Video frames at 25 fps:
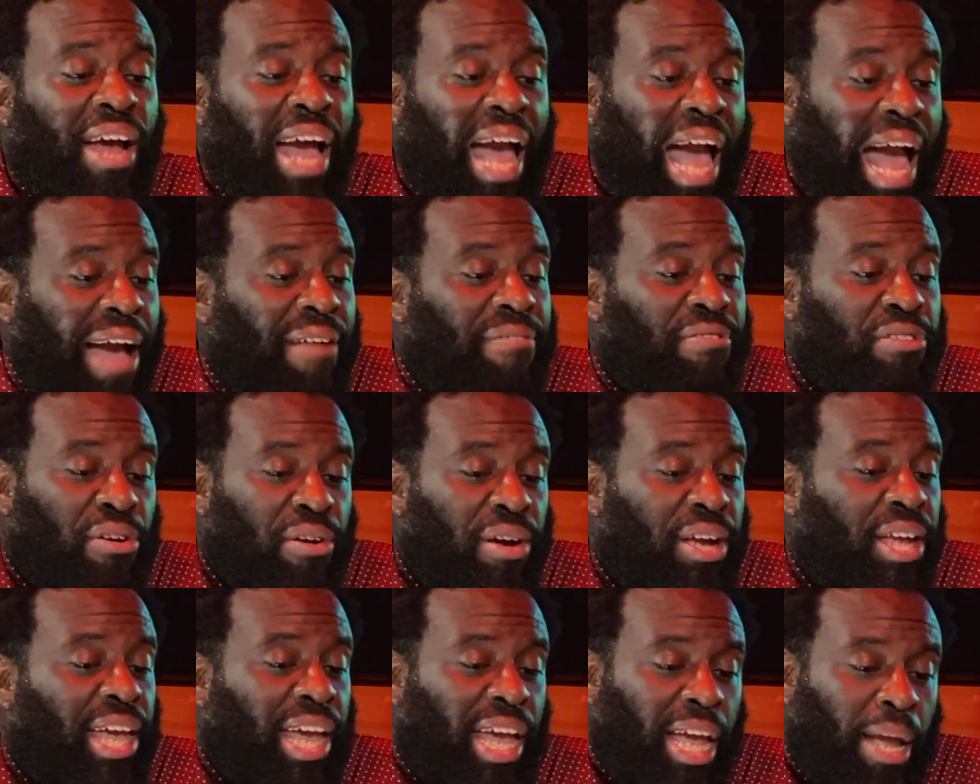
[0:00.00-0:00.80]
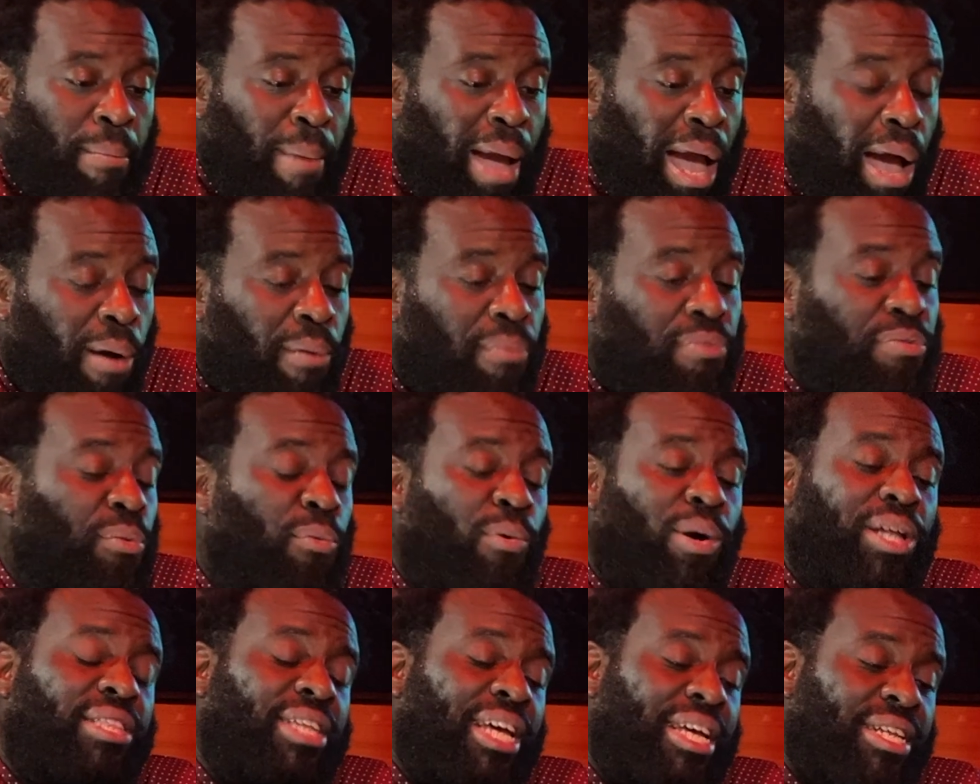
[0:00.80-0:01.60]
after it came out,
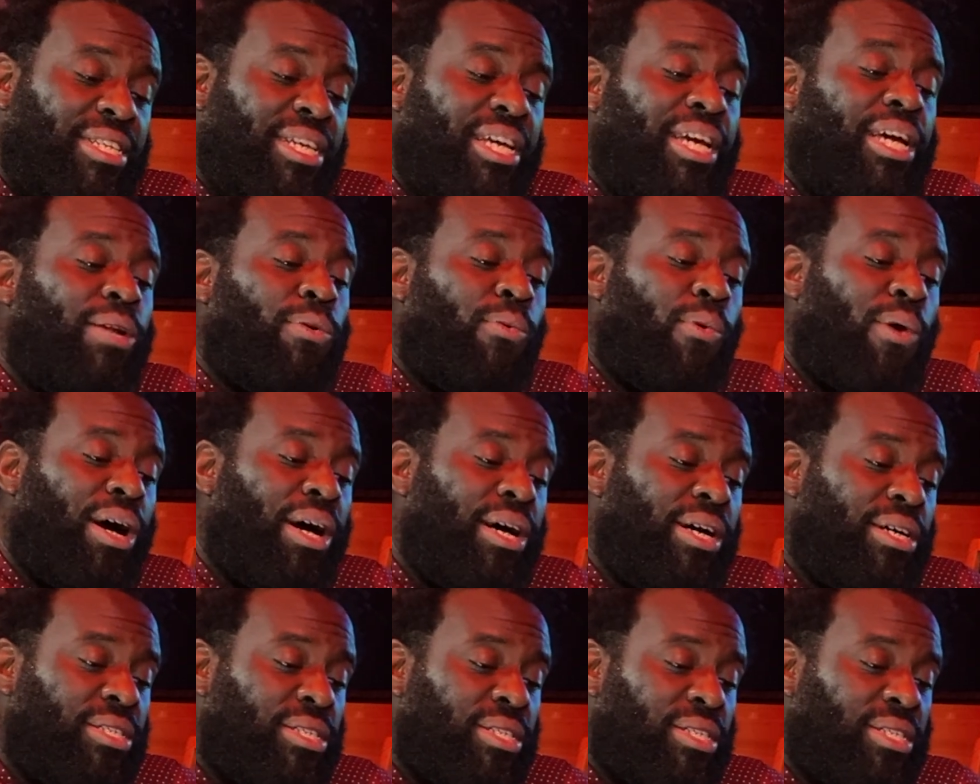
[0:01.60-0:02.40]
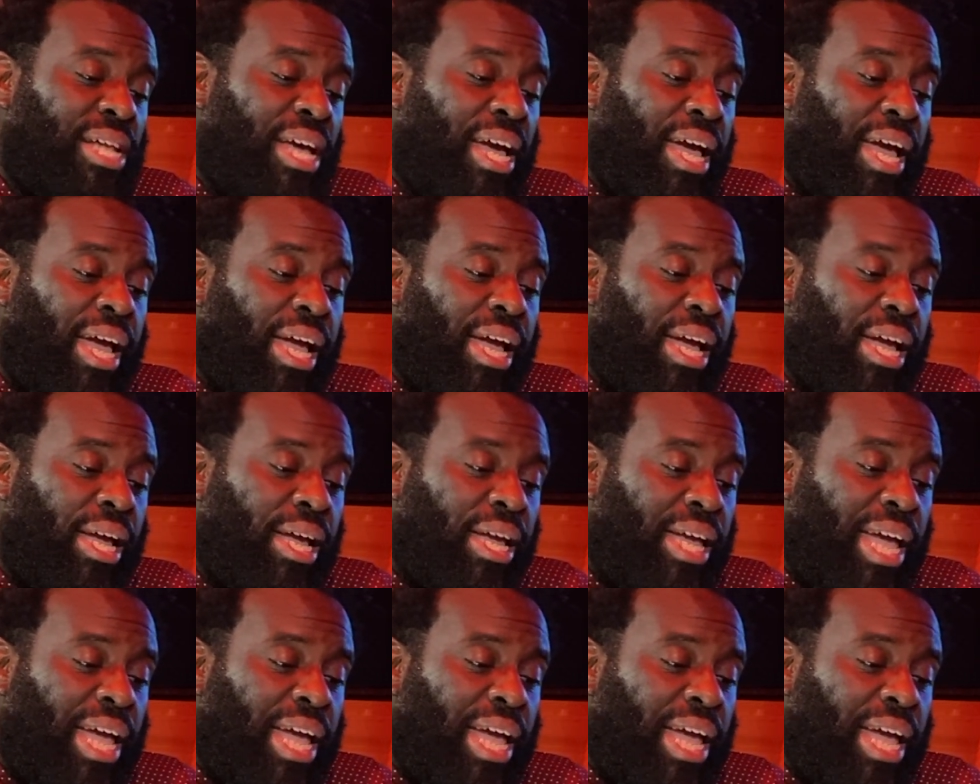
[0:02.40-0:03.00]
what they did was they